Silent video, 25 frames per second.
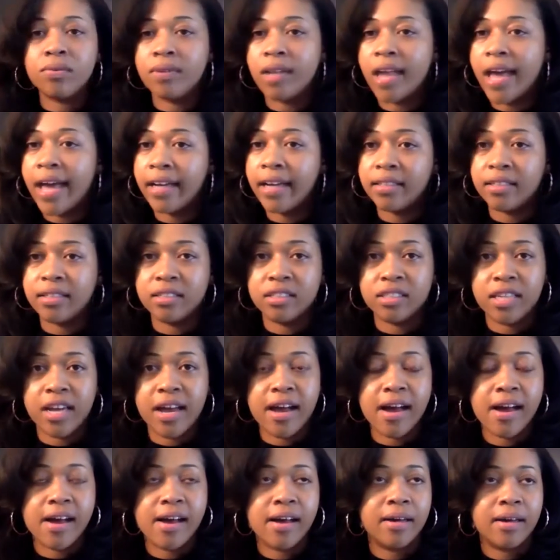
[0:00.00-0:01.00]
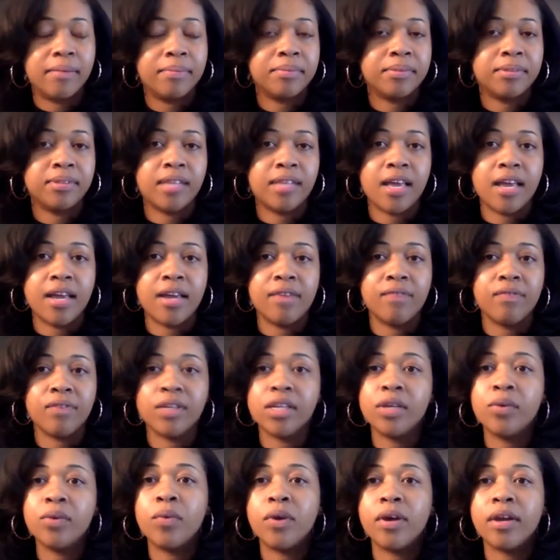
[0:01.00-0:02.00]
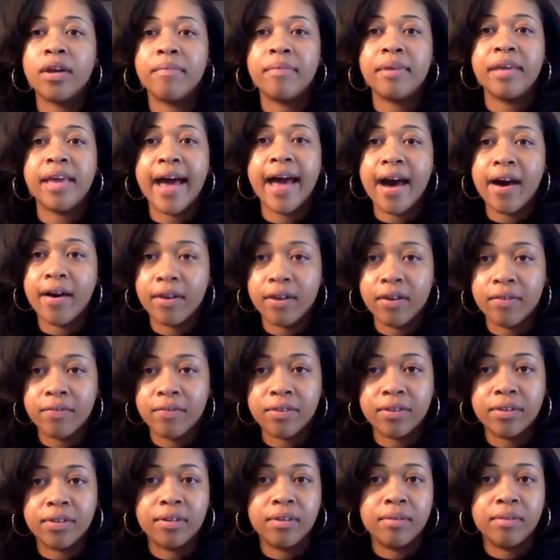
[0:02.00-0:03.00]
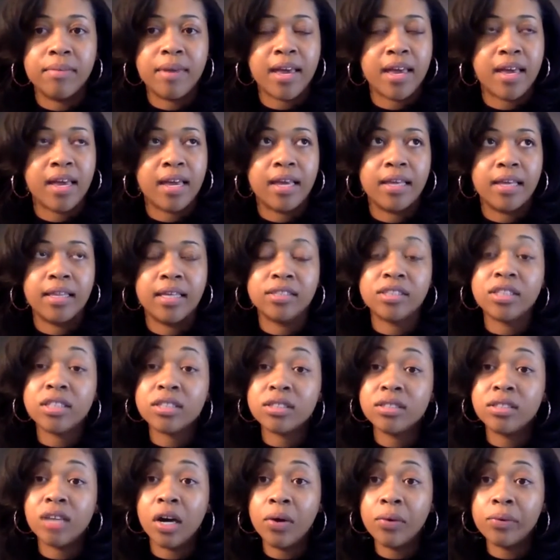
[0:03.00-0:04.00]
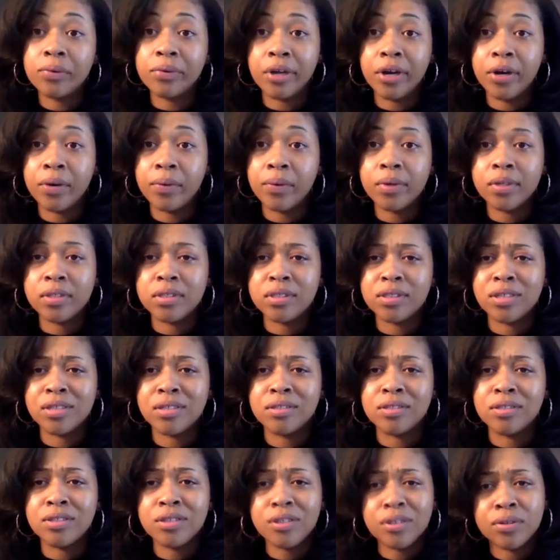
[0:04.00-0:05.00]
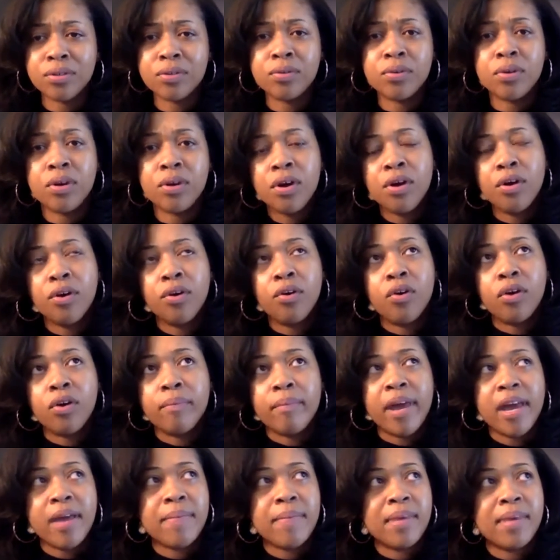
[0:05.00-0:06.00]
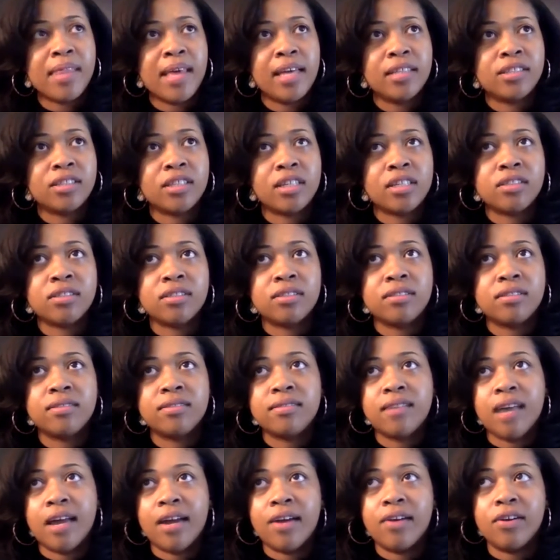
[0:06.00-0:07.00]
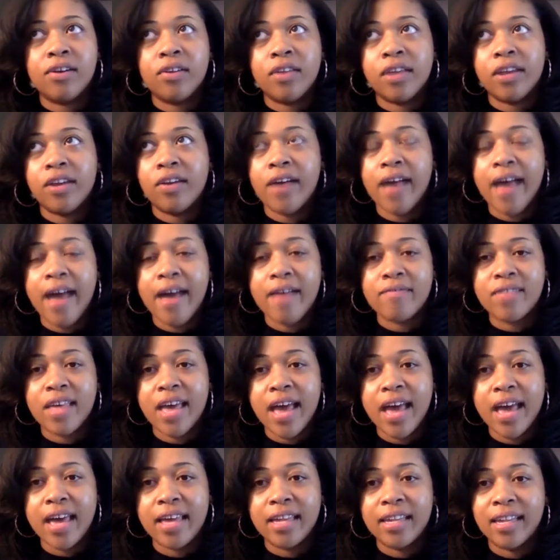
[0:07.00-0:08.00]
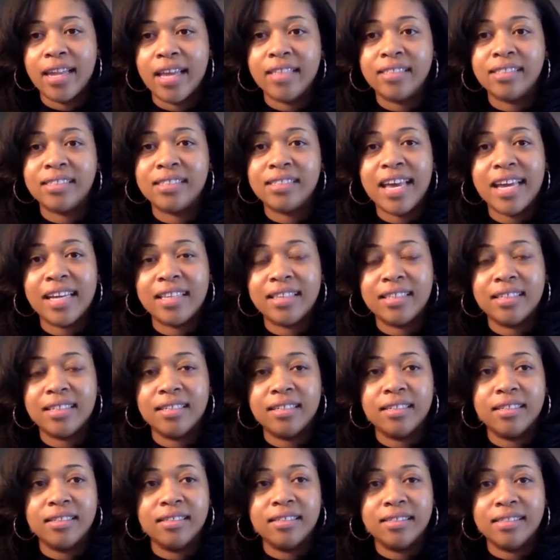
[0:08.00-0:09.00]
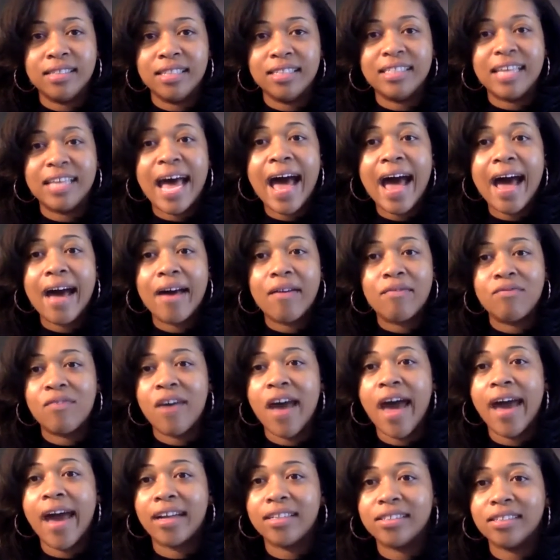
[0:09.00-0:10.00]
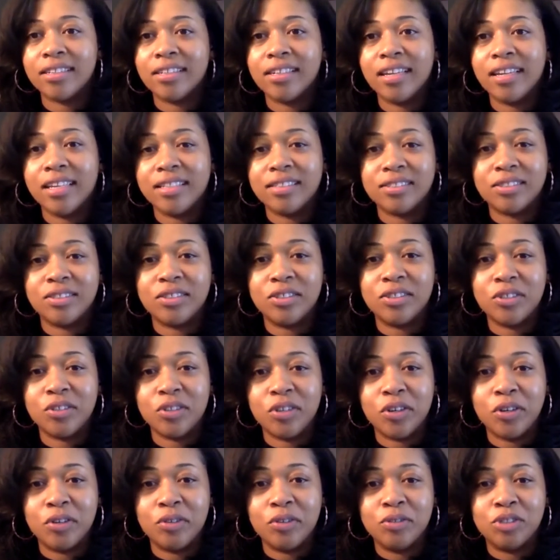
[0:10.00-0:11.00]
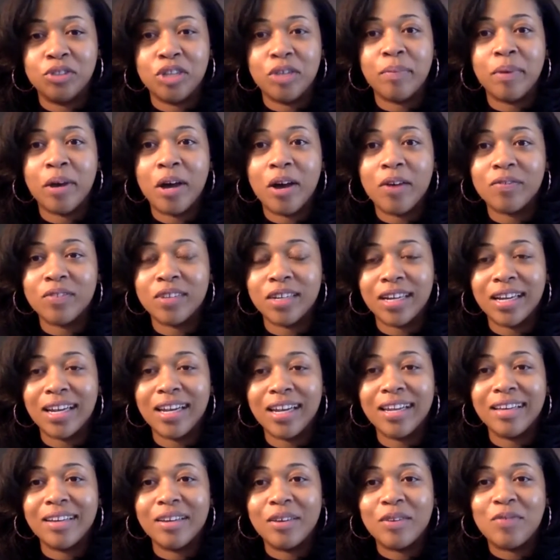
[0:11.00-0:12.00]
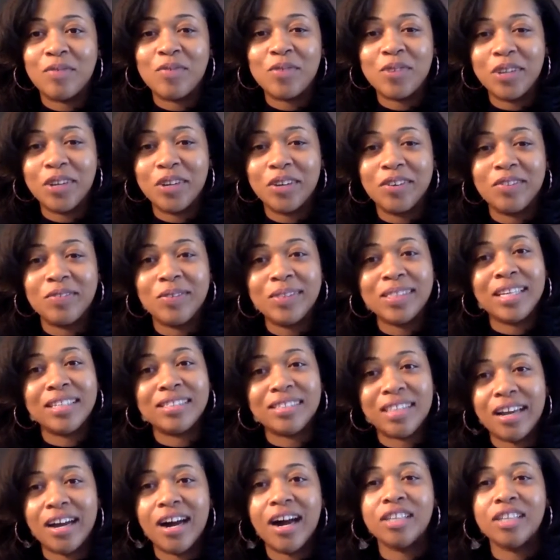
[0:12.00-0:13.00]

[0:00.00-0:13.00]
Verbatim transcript: like their jobs. They really want to be out of them and they just don't know what to do. Or maybe they just, I don't know, they don't have that, let's take the, the dive factor. Let's, you know, jump off the cliff, you know, what they say, yeah,